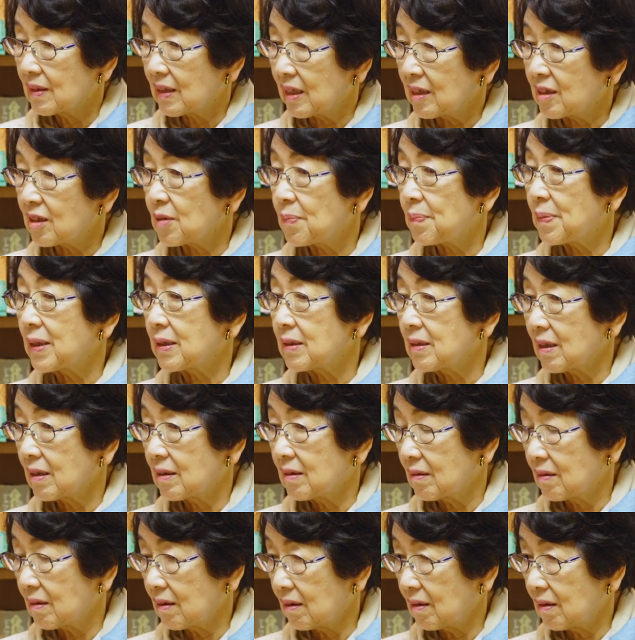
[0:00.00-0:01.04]

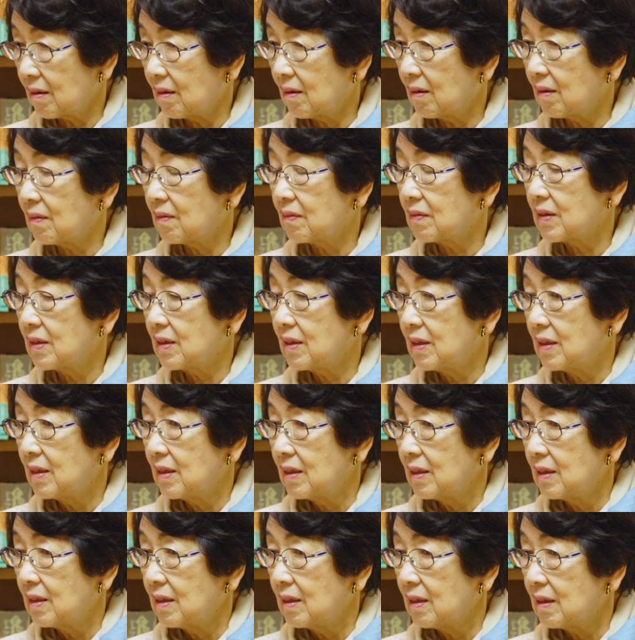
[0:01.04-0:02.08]
independent of
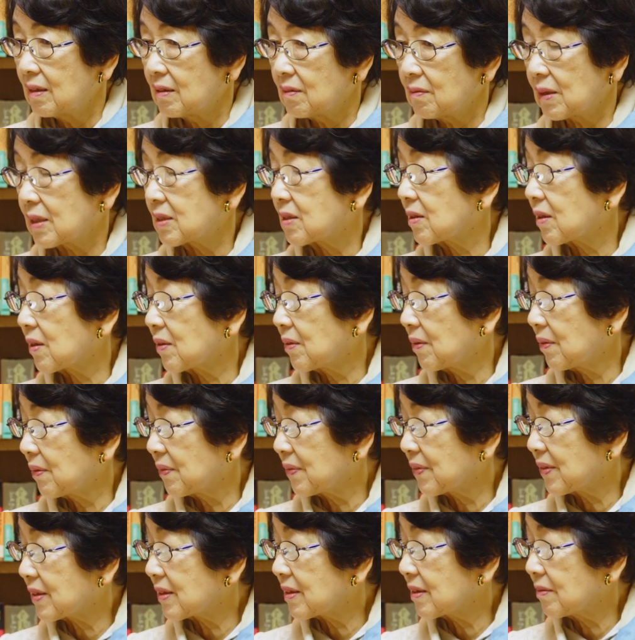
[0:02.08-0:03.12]
Western
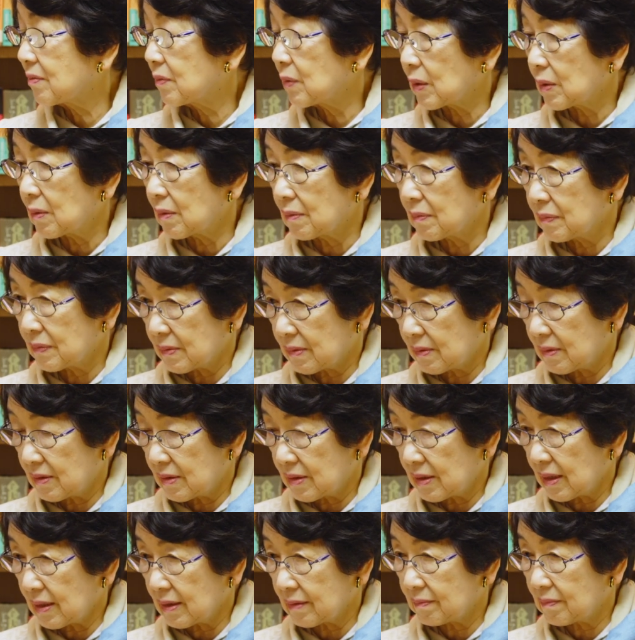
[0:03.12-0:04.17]
of
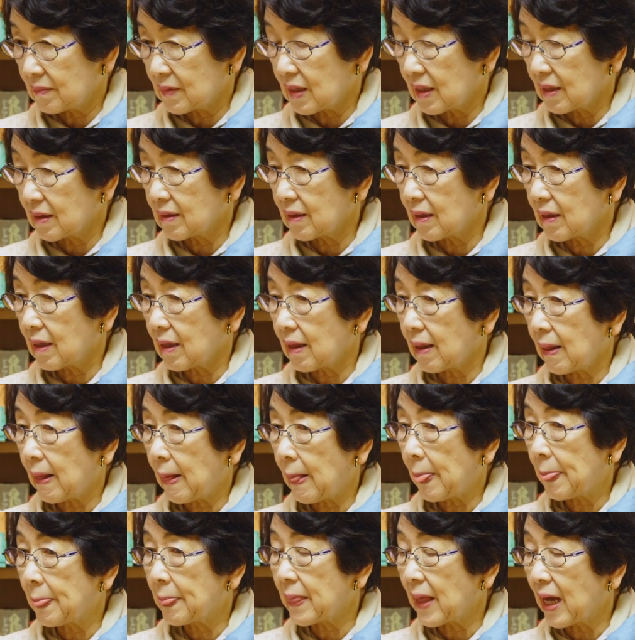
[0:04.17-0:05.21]
thinking
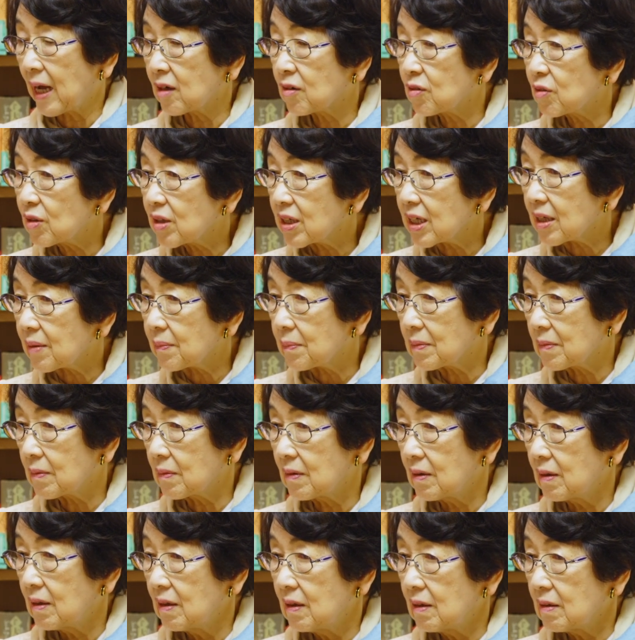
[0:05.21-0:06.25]
and
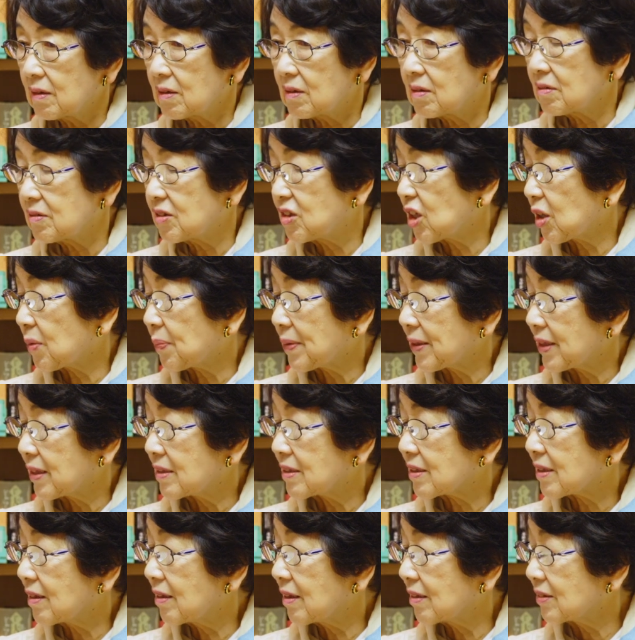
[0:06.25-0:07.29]
agreeable to
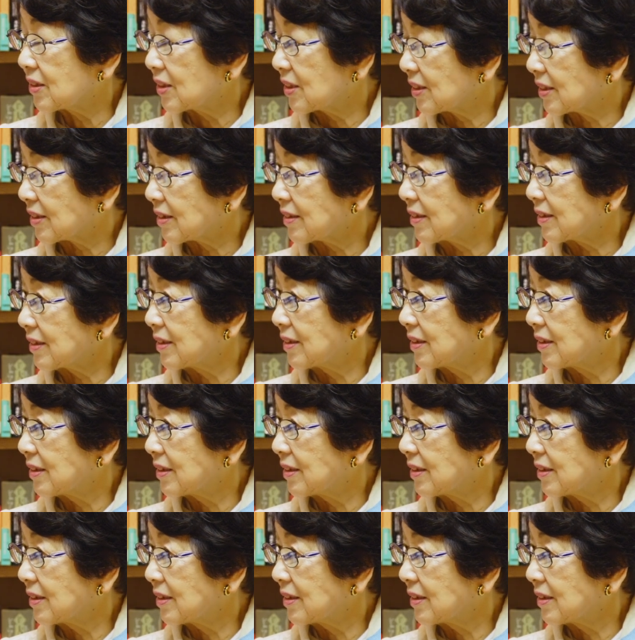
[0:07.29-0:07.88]
Japanese culture.